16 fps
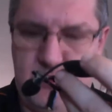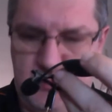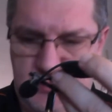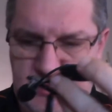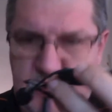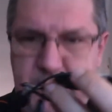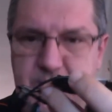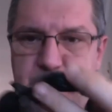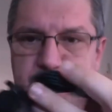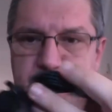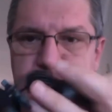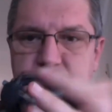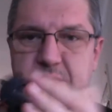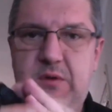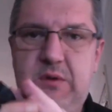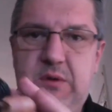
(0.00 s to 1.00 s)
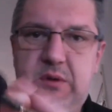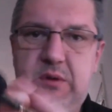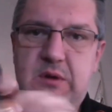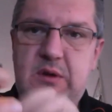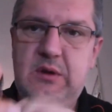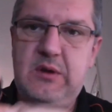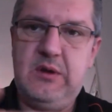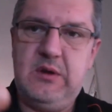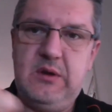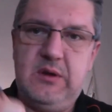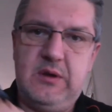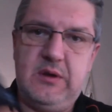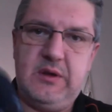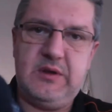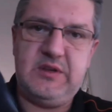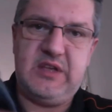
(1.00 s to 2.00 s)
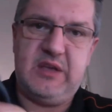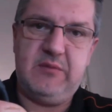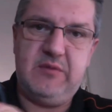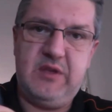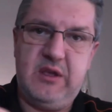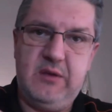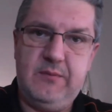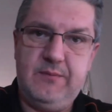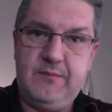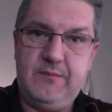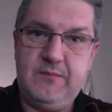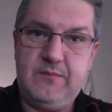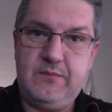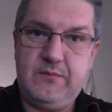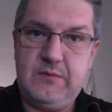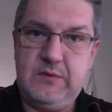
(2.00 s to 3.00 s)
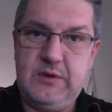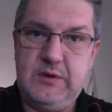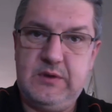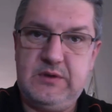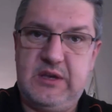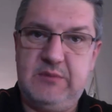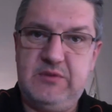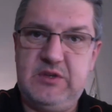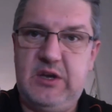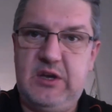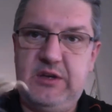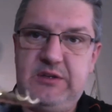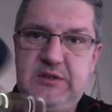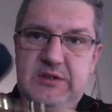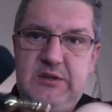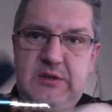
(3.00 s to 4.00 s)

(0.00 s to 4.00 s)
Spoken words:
Yep, the same thing, same size.